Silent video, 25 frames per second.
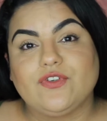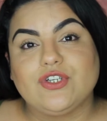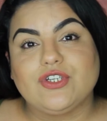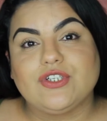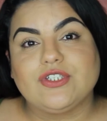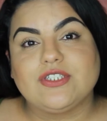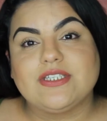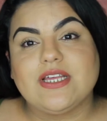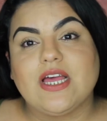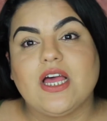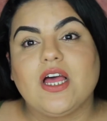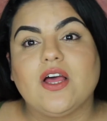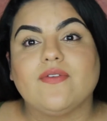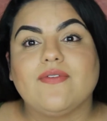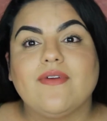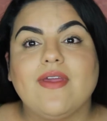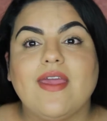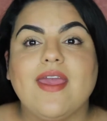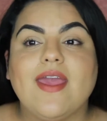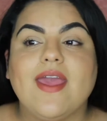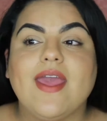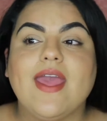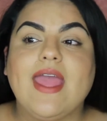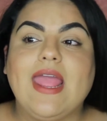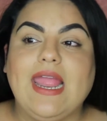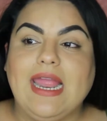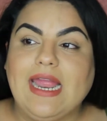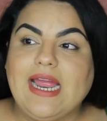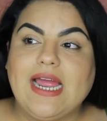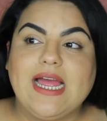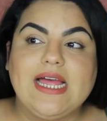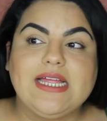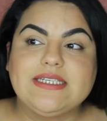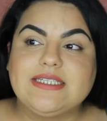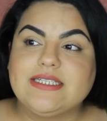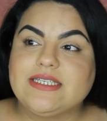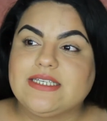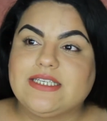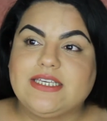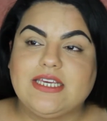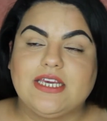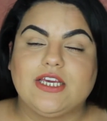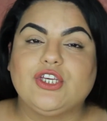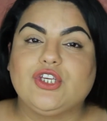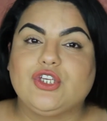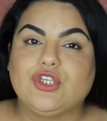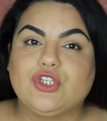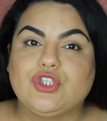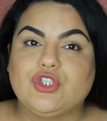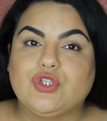for yourself and get
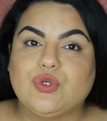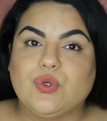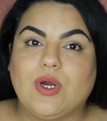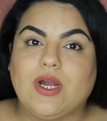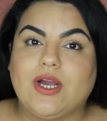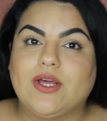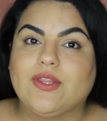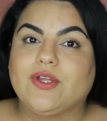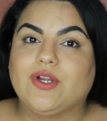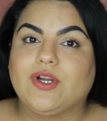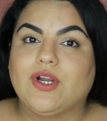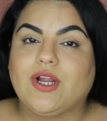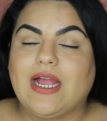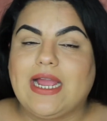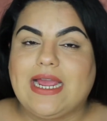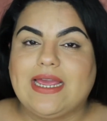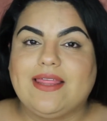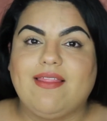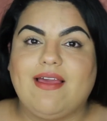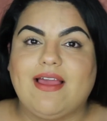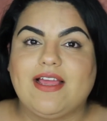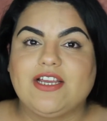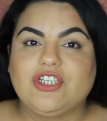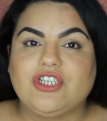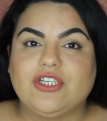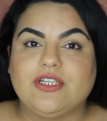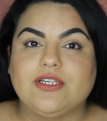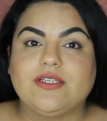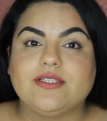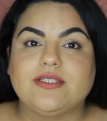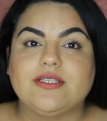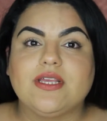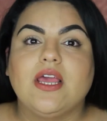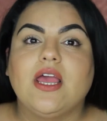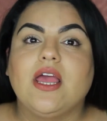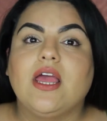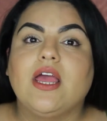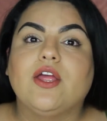used to other eyelashes.